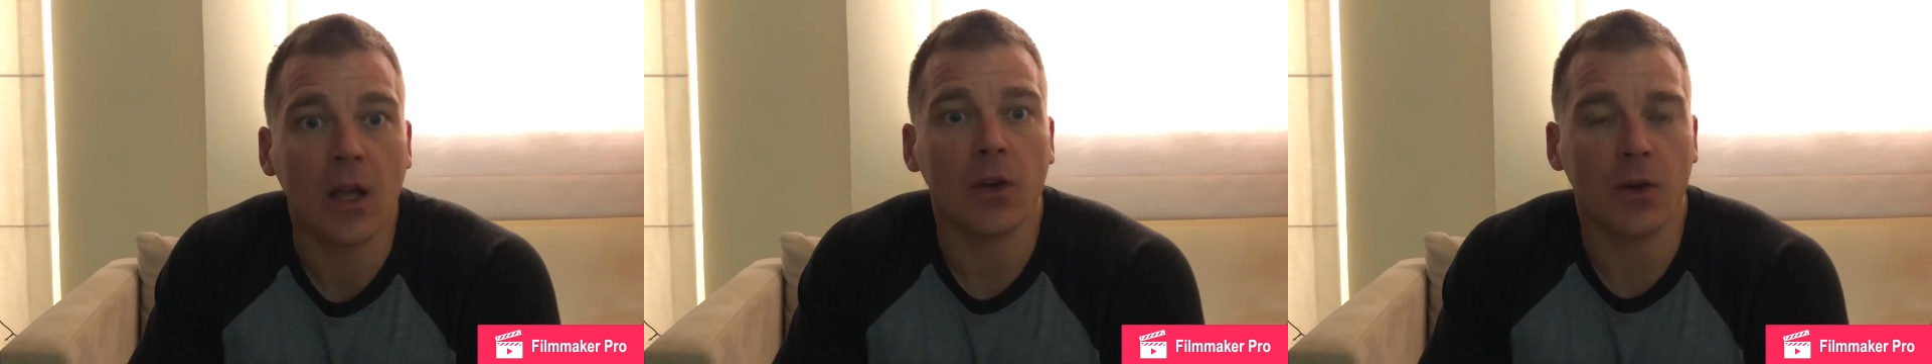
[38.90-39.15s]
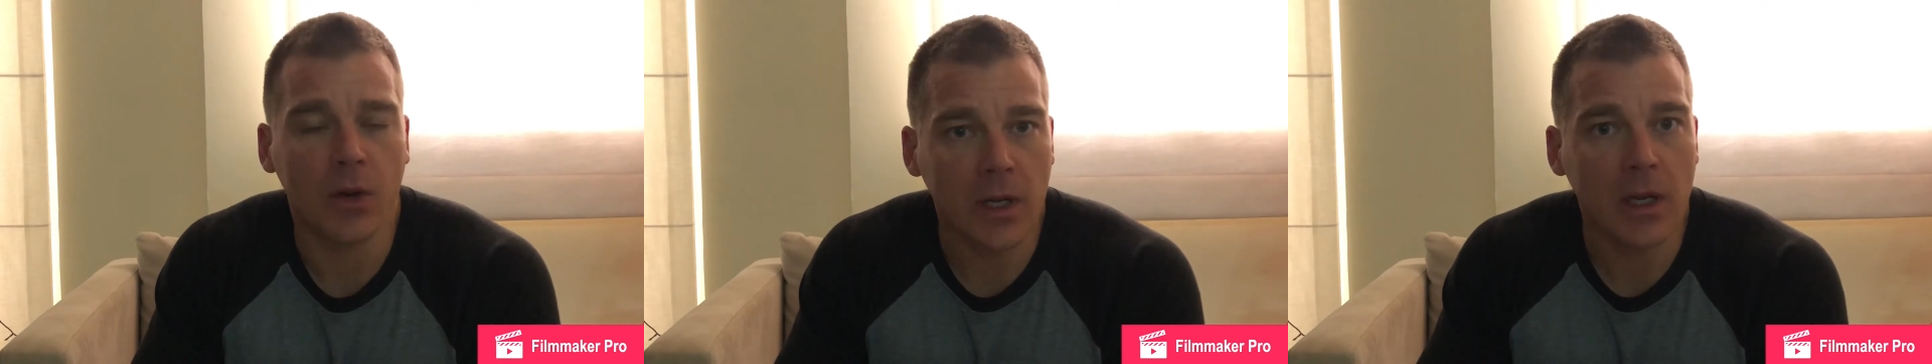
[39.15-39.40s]

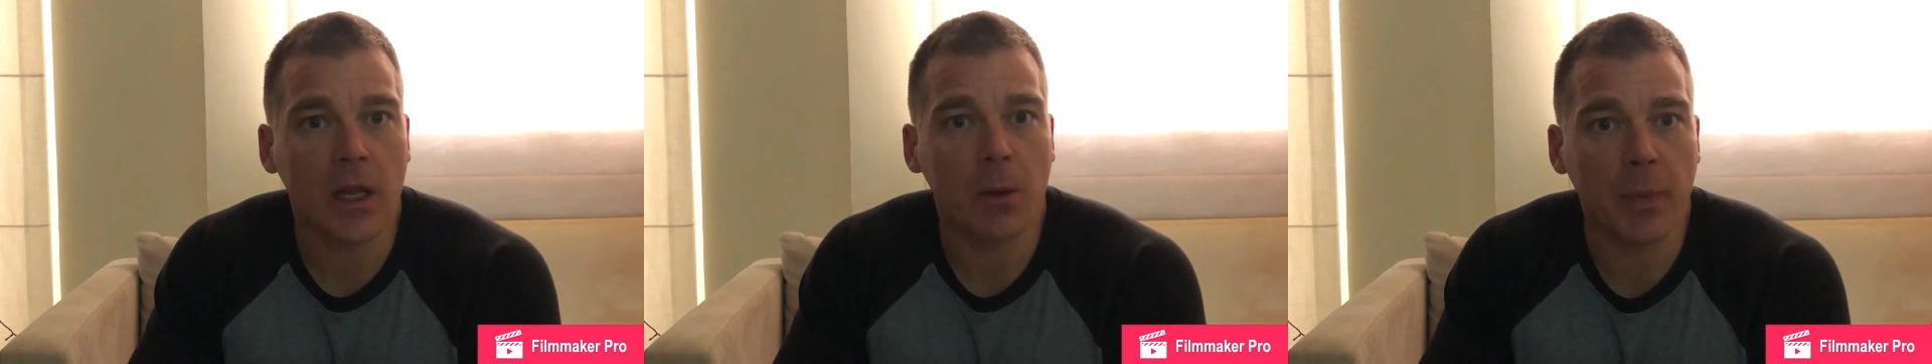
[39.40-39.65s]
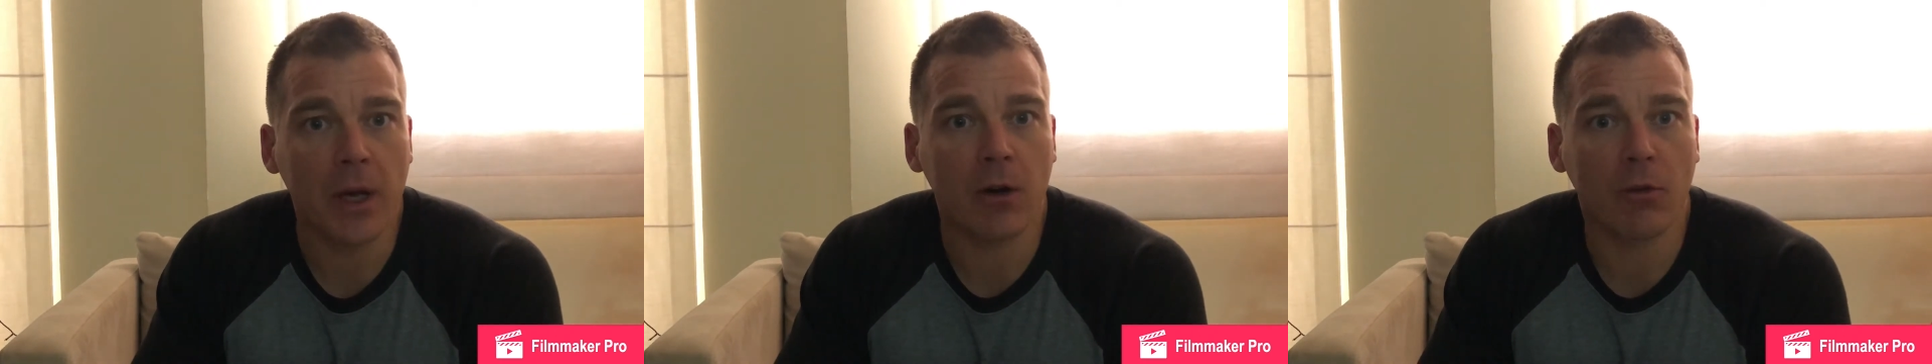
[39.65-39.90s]
you're gonna get a
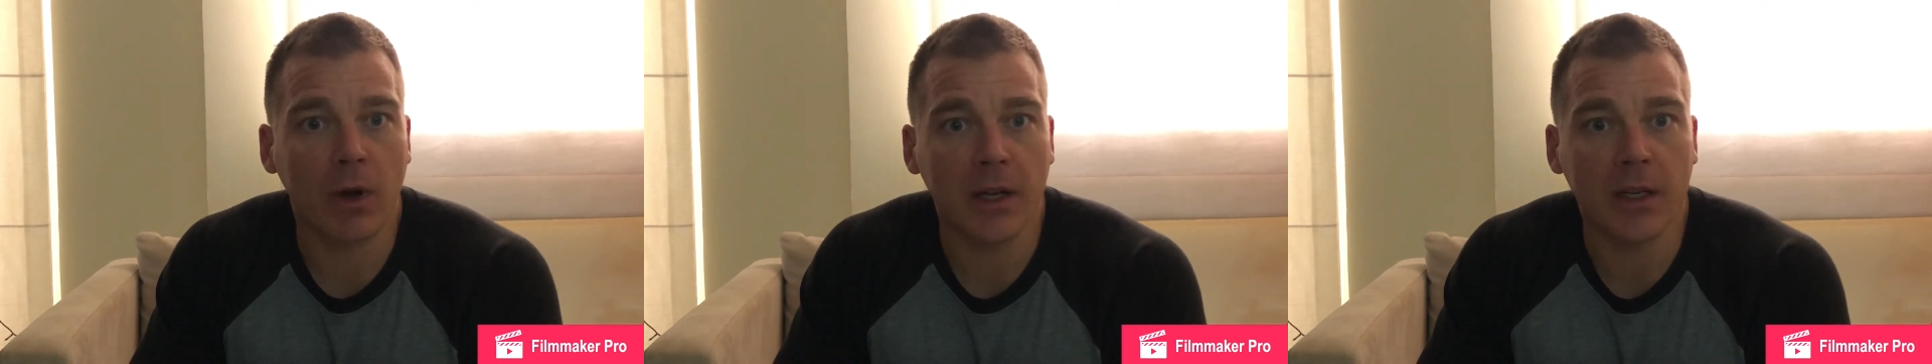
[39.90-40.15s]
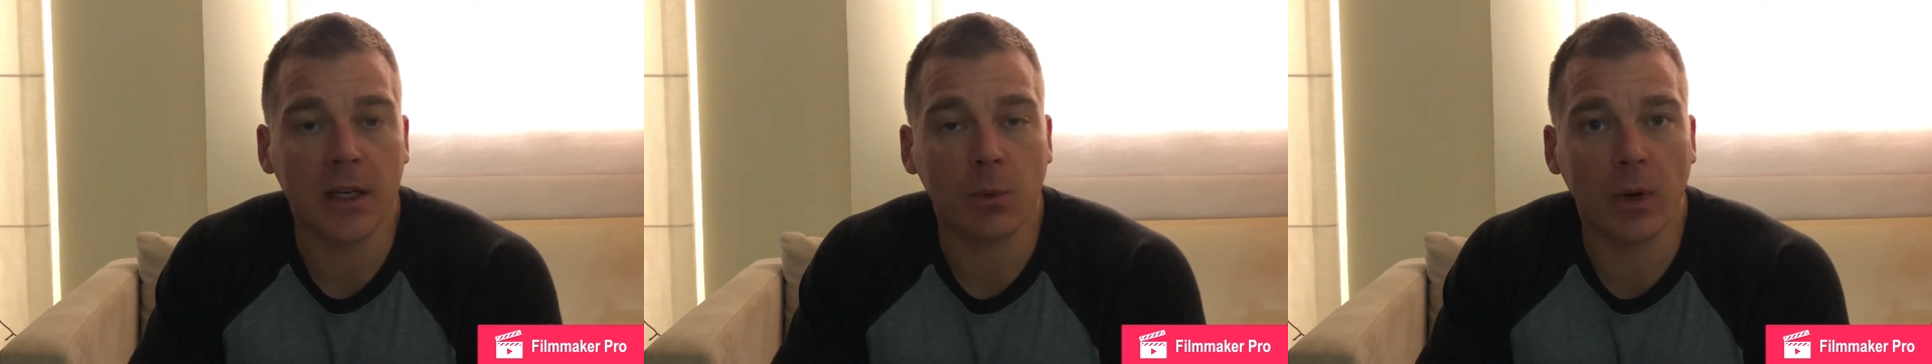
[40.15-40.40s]
better
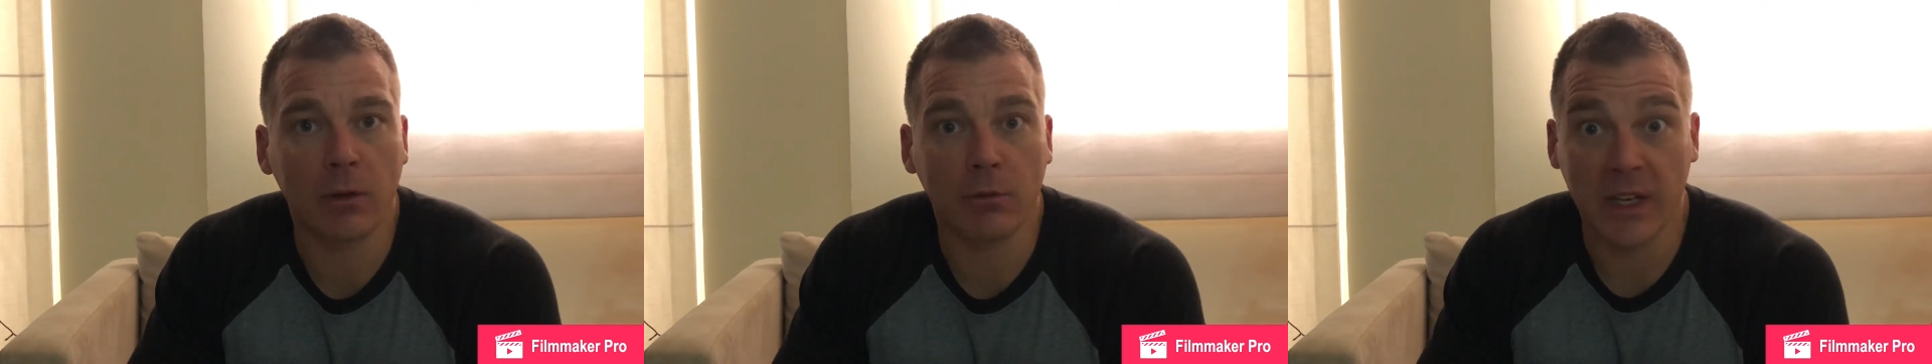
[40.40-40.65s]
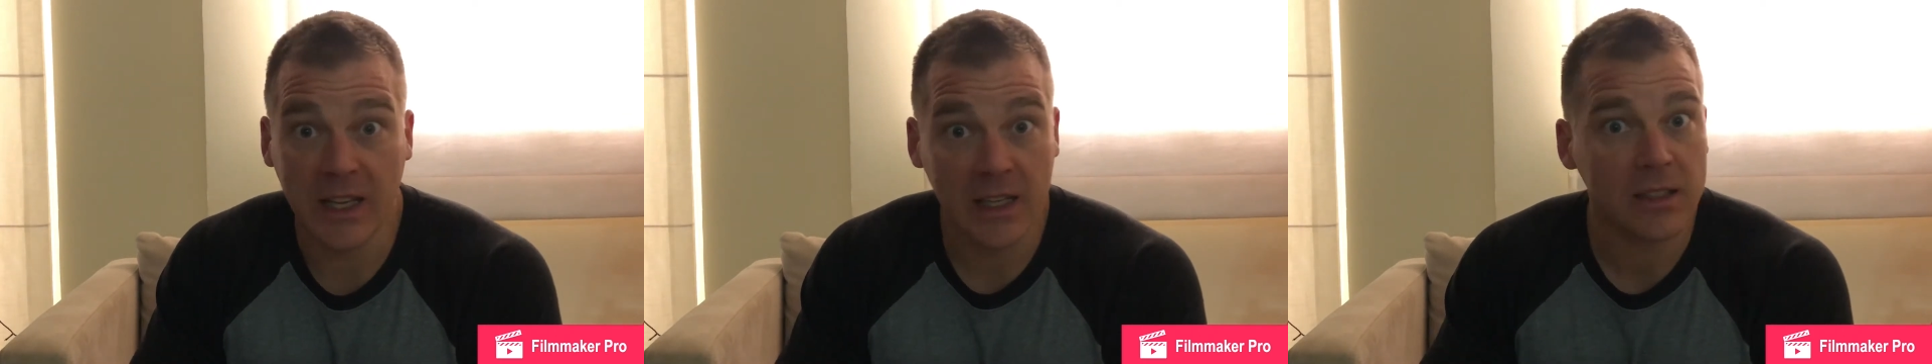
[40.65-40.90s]
idea
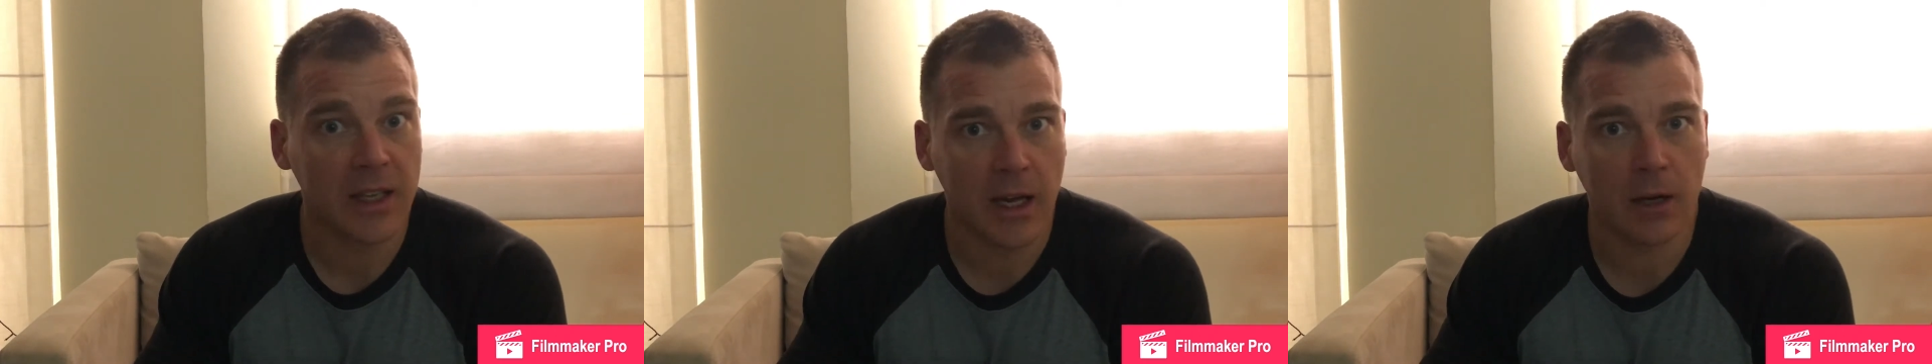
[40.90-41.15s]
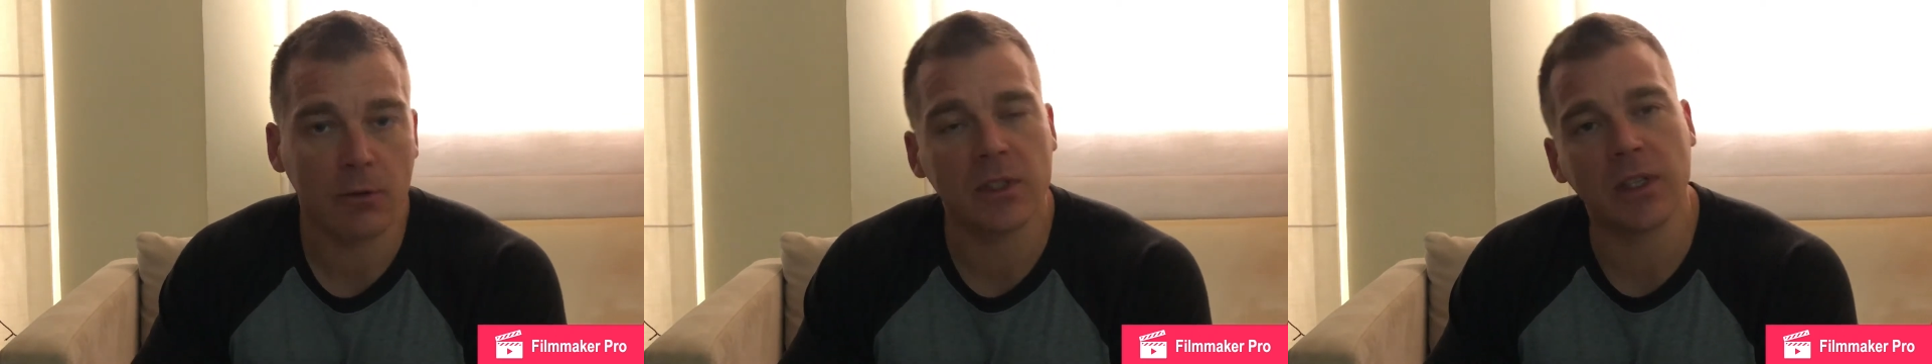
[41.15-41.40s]
whether it is
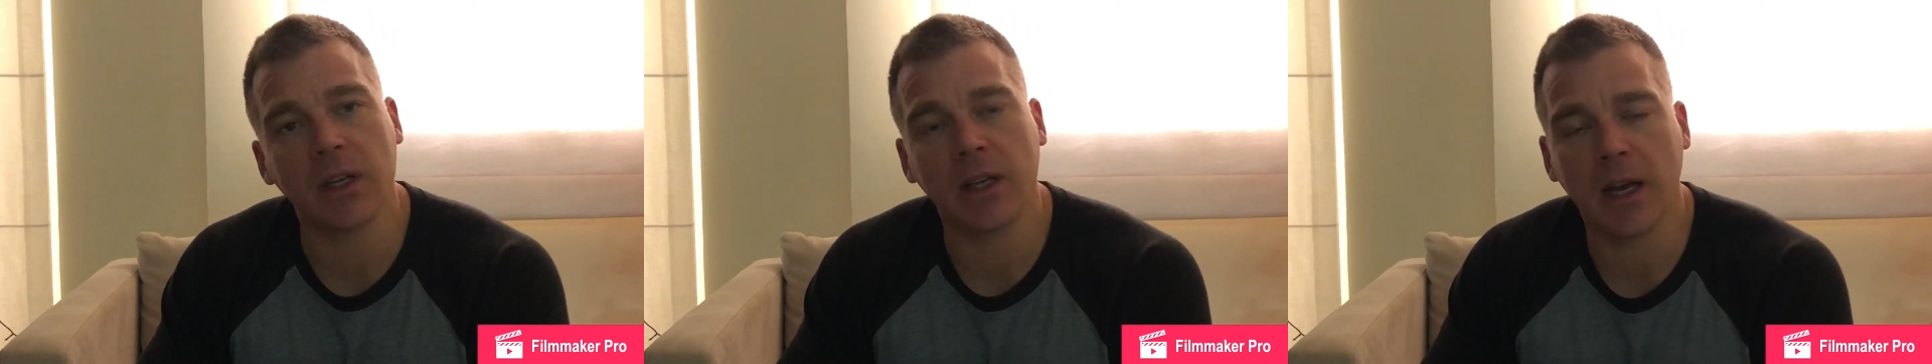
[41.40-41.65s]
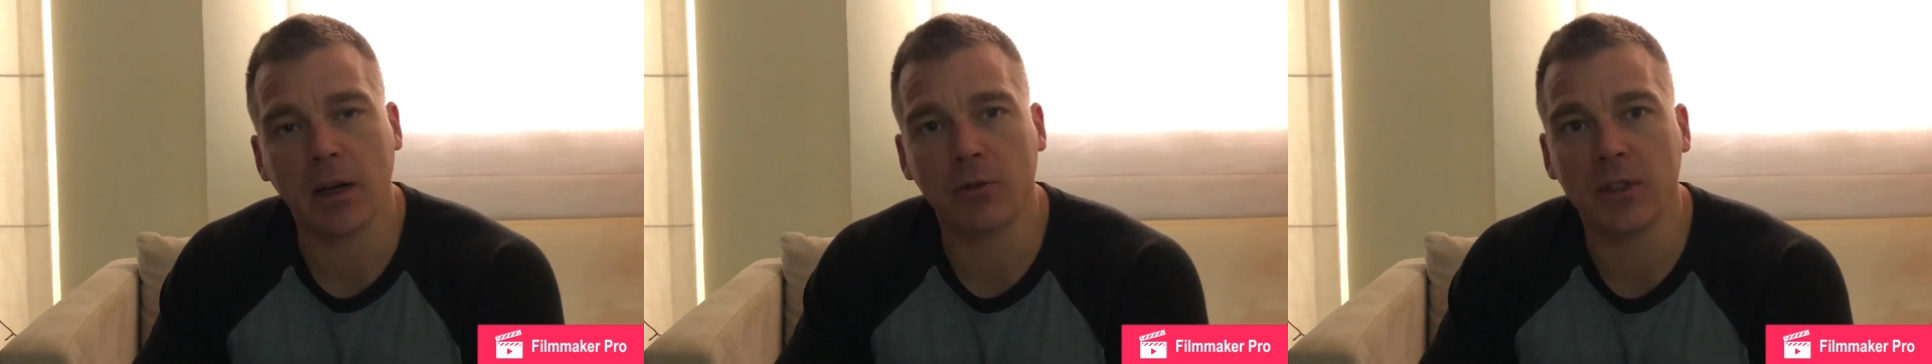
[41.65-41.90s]
calories in,
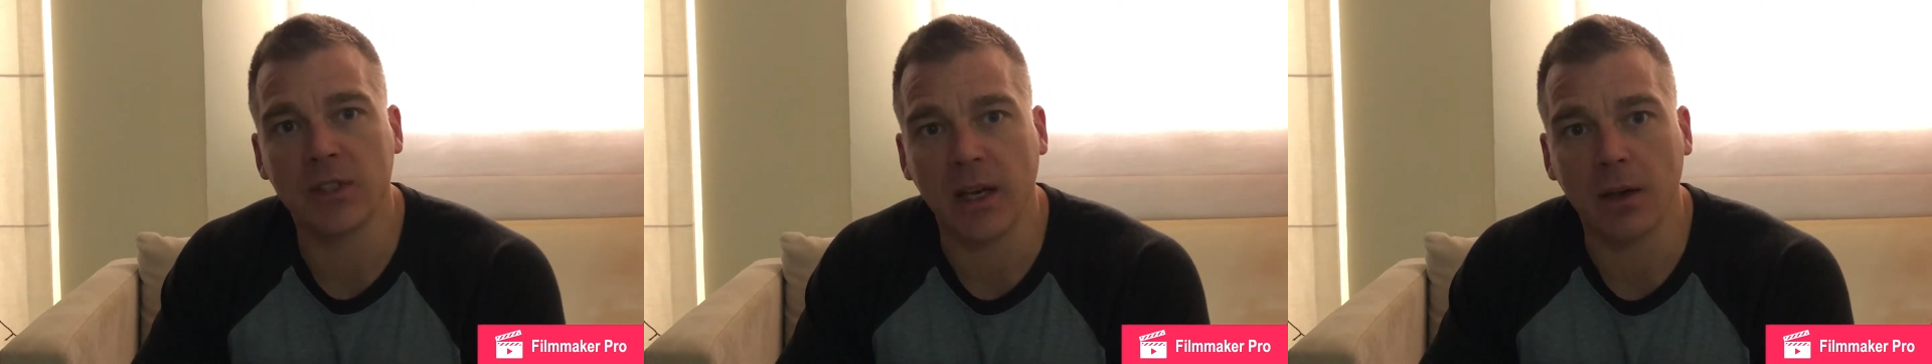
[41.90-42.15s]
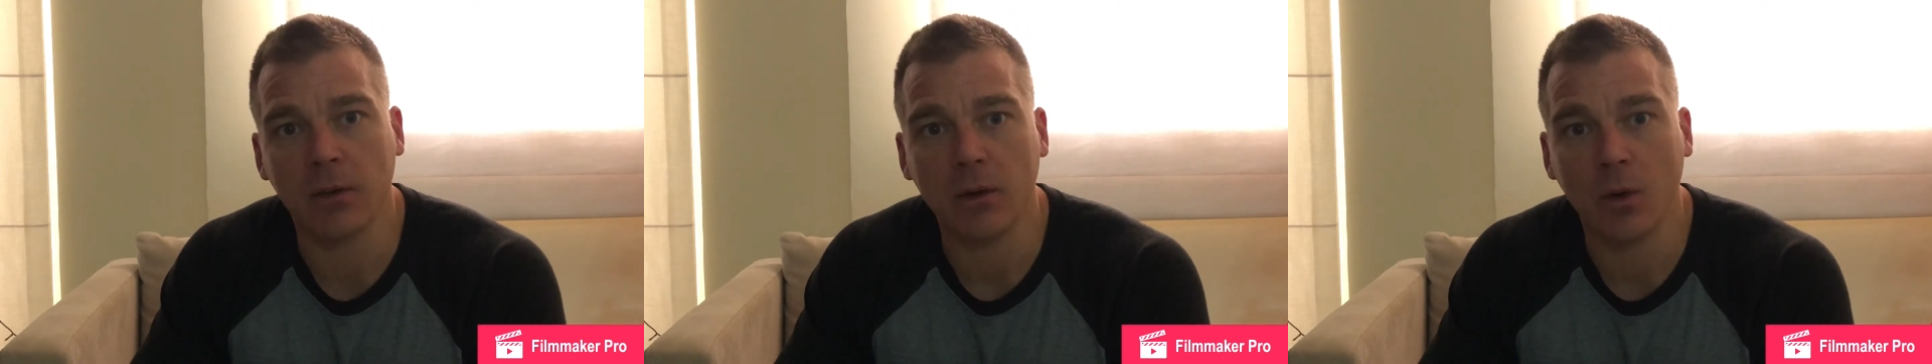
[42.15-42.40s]
calories
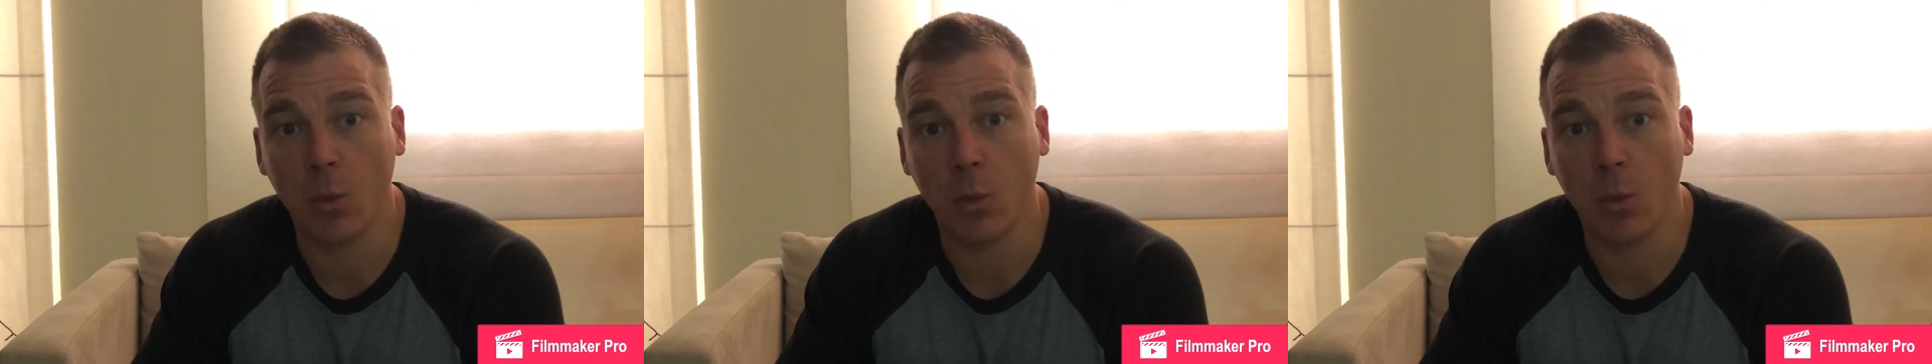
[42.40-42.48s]
out,